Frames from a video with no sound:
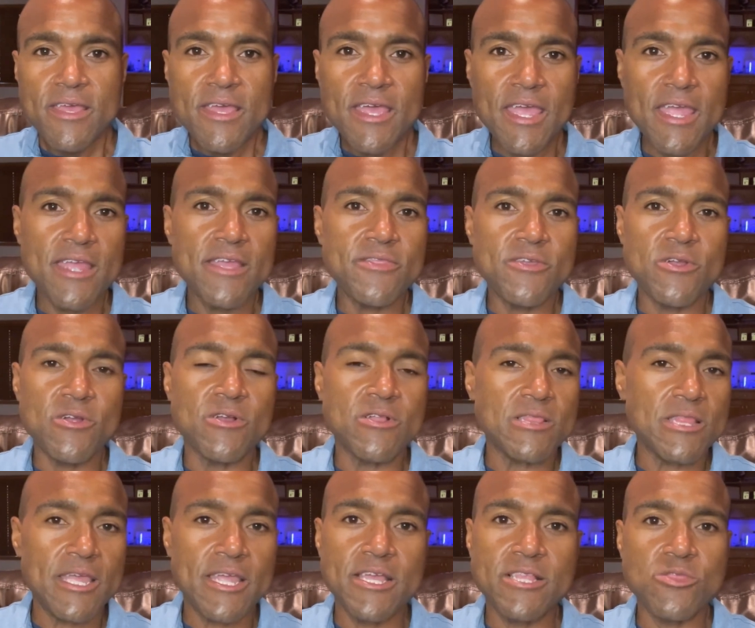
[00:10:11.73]
hey, there are
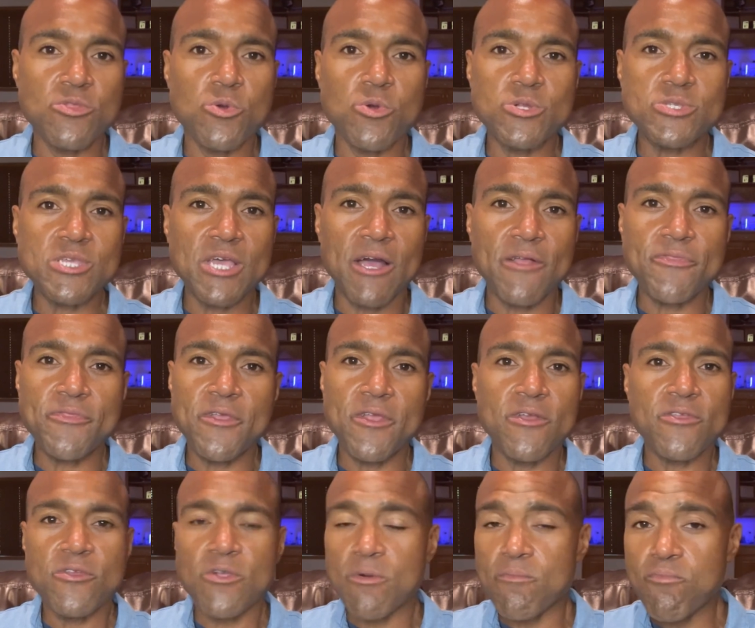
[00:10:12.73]
landlords out there,
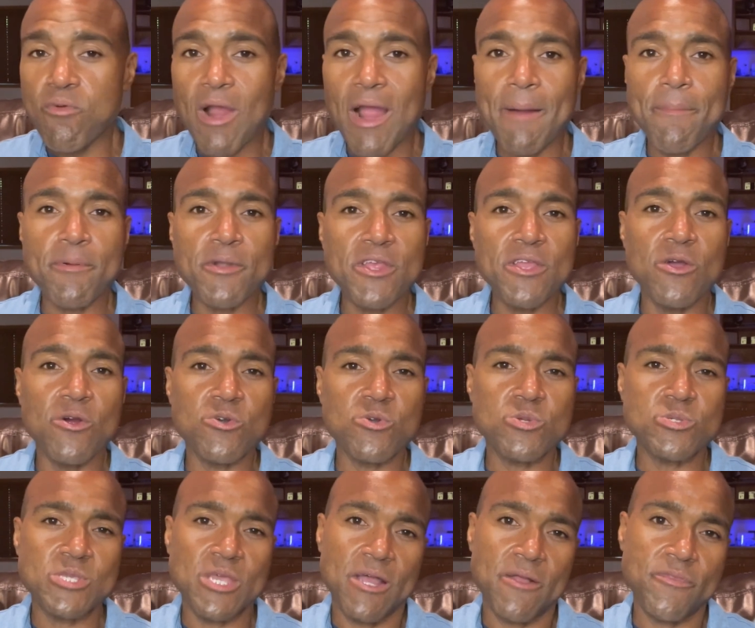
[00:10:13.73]
there are property
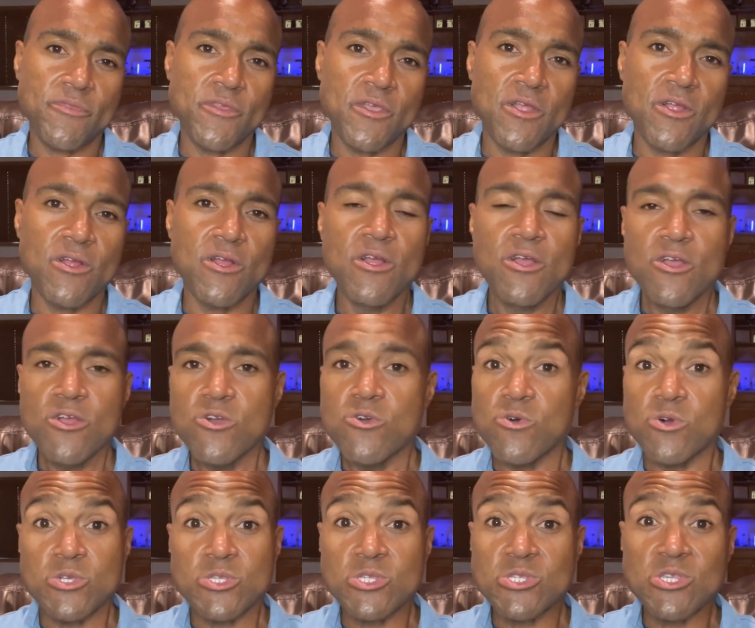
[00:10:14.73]
owners out there who
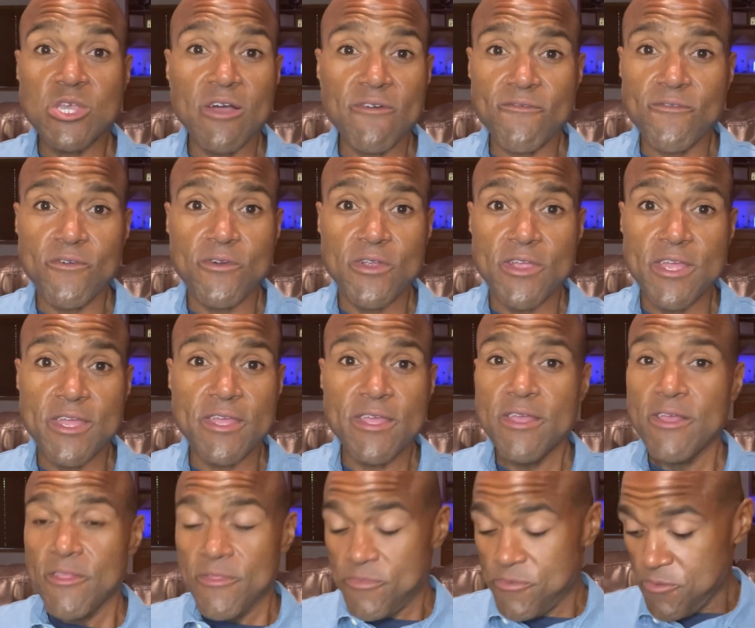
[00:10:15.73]
are suffering
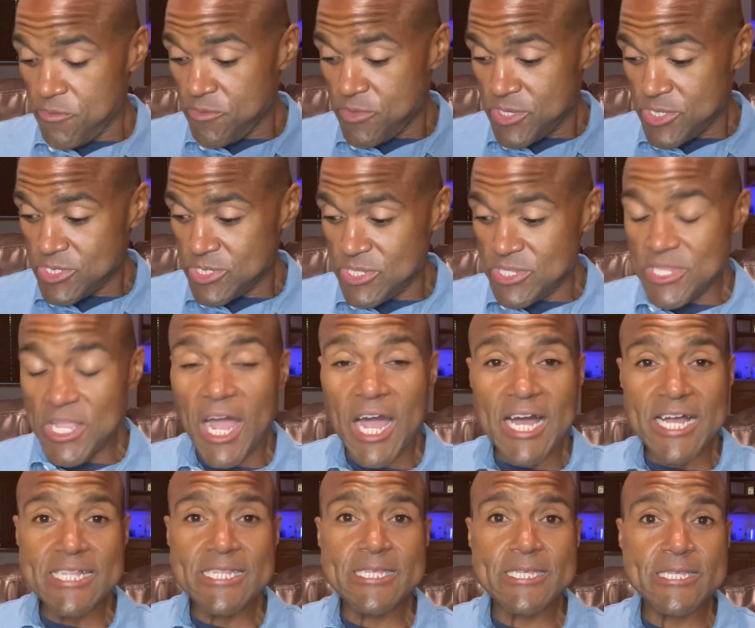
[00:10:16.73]
through this
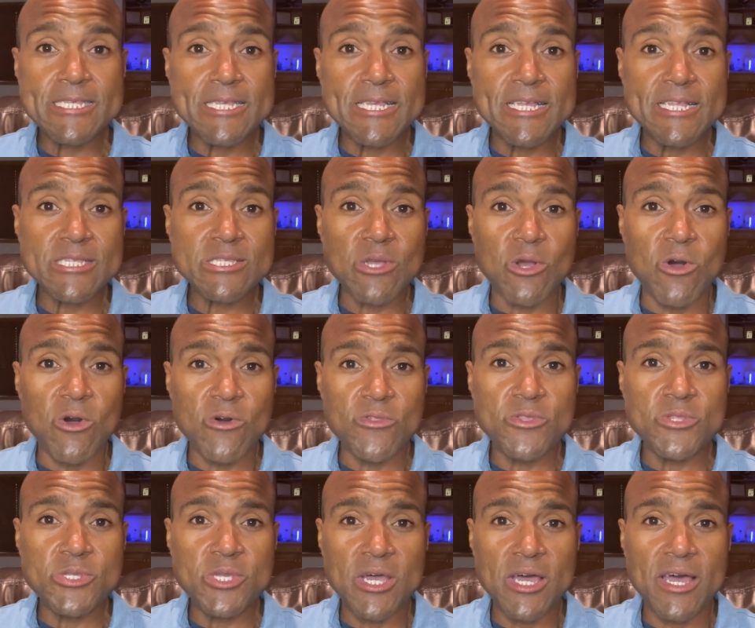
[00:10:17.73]
nonsense
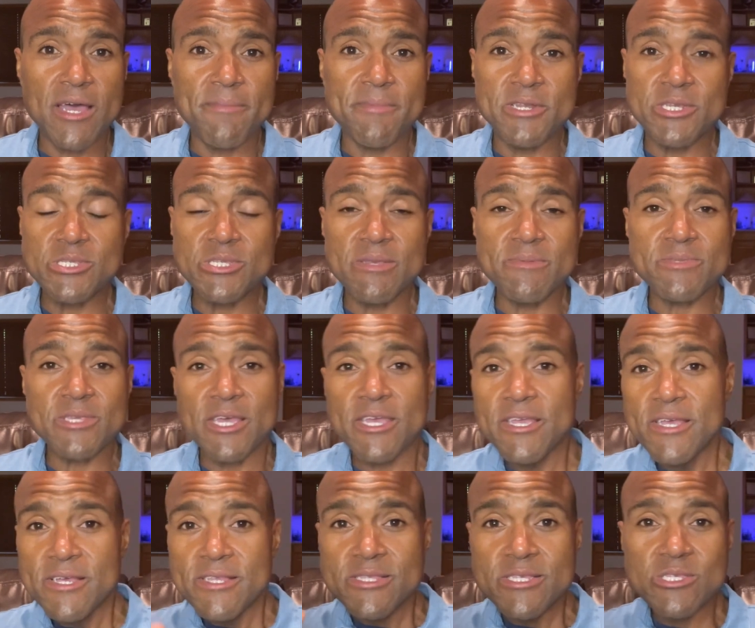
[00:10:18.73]
all the time. And it seems like
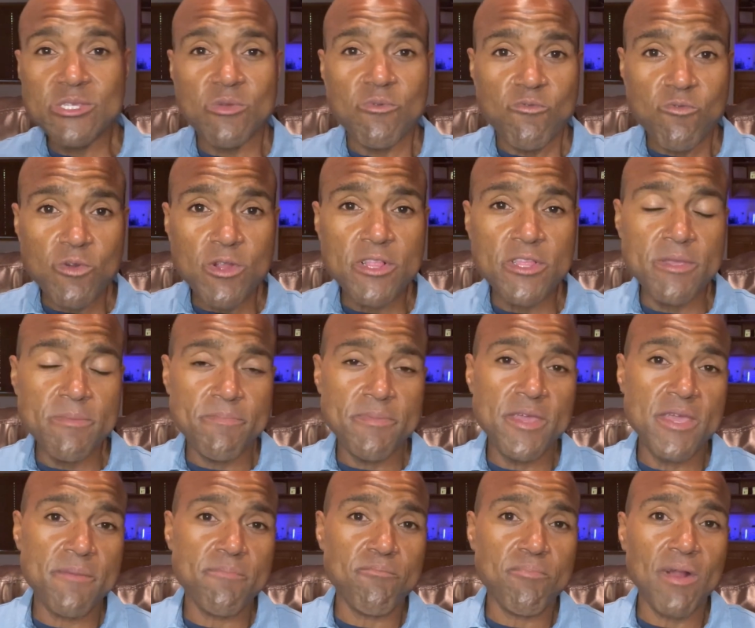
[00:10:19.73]
this is a really
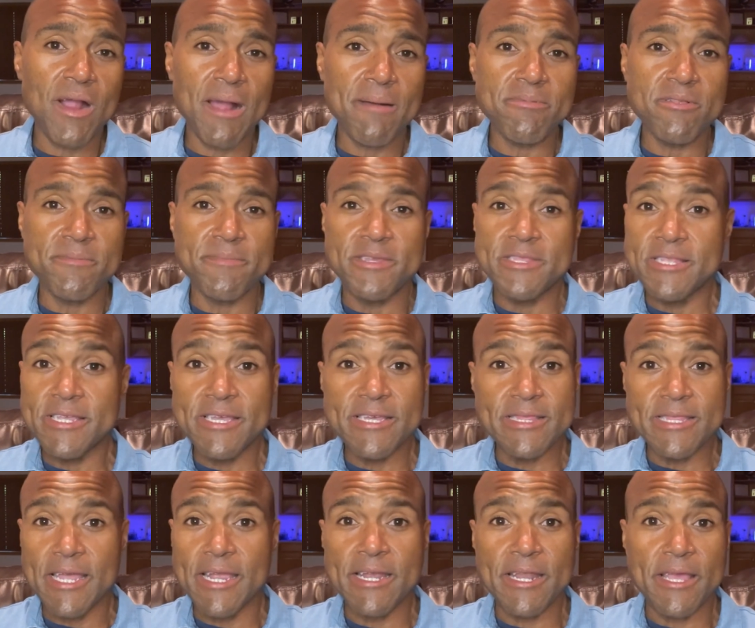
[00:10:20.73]
big problem in the
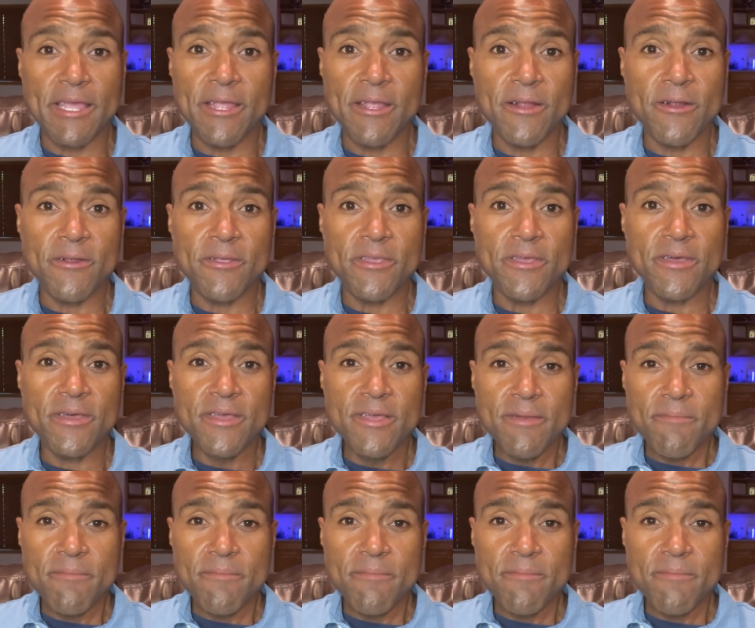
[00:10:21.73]
Atlanta area.